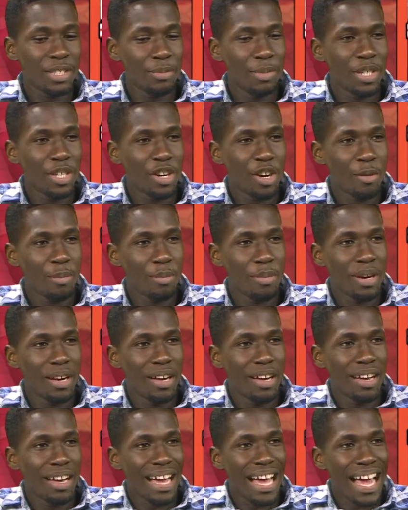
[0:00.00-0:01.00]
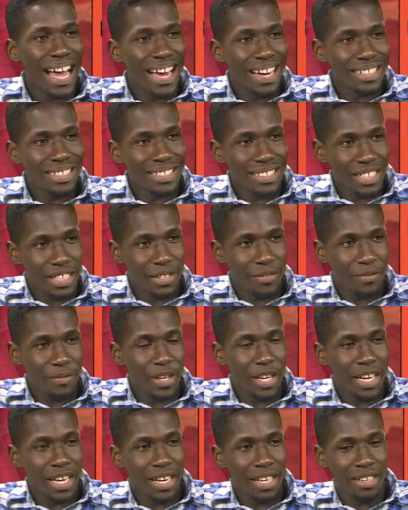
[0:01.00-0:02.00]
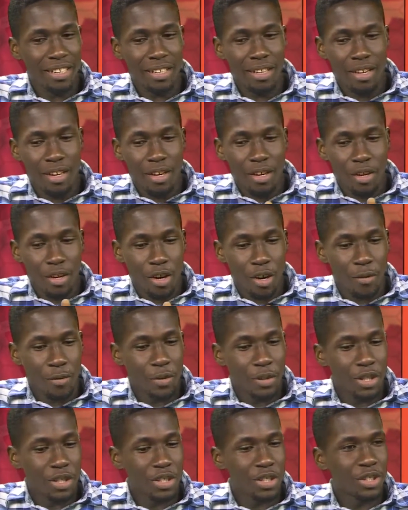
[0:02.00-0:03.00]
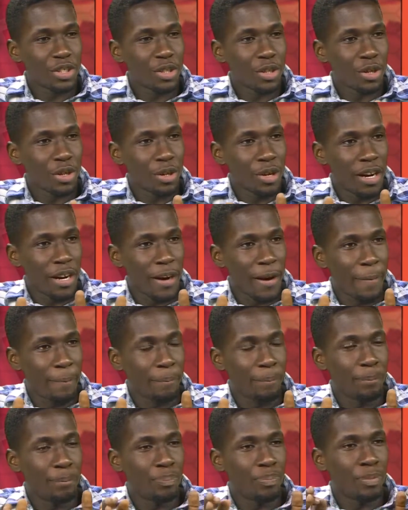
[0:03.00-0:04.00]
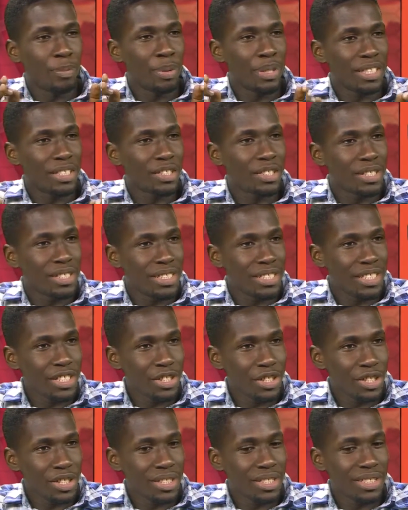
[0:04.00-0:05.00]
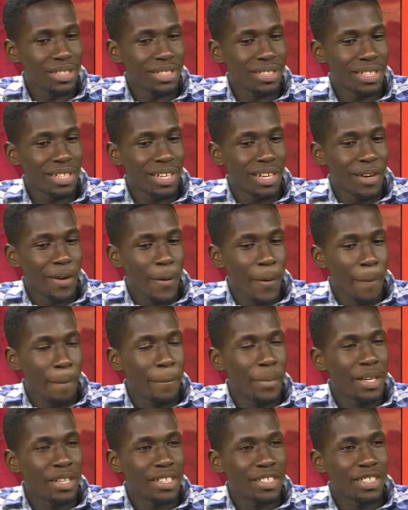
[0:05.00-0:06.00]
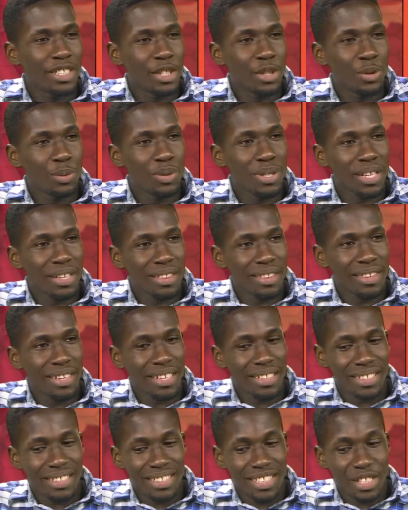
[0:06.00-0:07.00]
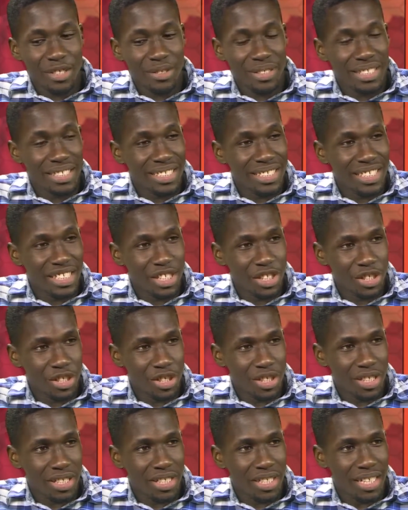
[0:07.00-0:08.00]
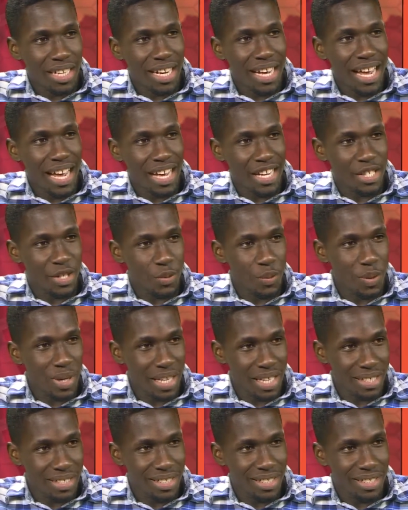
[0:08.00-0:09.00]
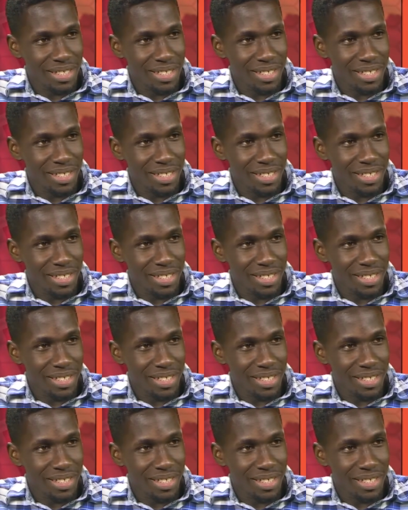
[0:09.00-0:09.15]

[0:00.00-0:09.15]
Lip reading: to become active in governance or political decisions, because they do not think that their decision has weight.